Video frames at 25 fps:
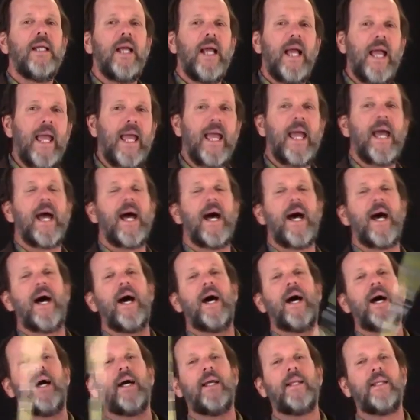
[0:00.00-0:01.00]

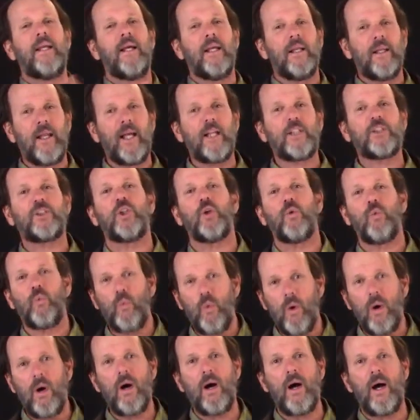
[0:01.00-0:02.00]
and lecture
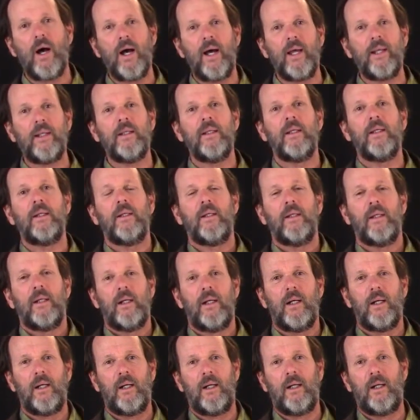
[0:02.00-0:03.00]
1
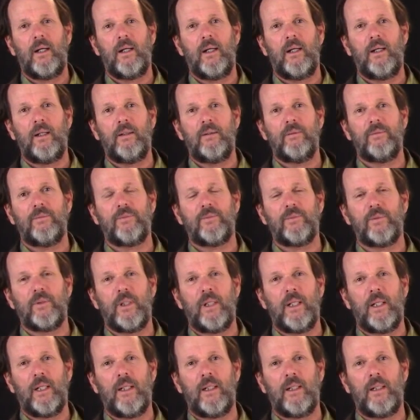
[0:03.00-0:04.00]
of
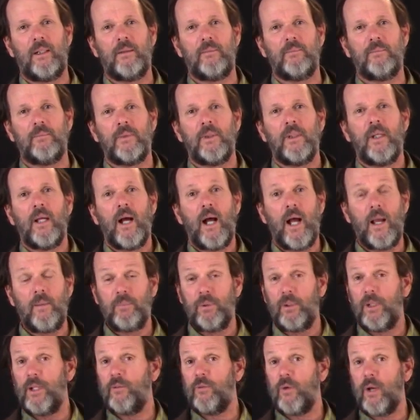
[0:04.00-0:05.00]
I
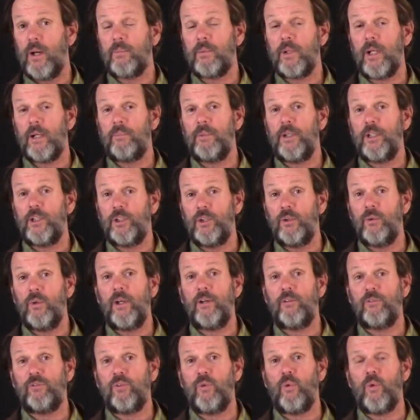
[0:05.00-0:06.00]
believe what I'm going to be doing
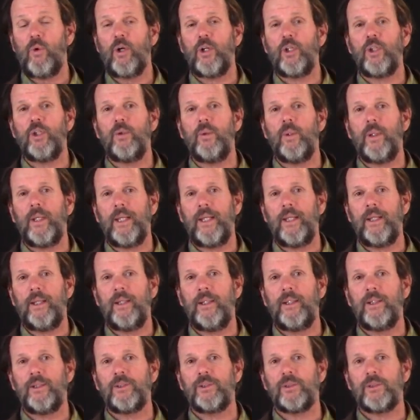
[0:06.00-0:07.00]
for you
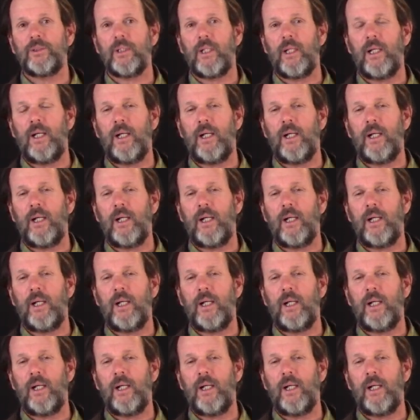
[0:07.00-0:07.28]
is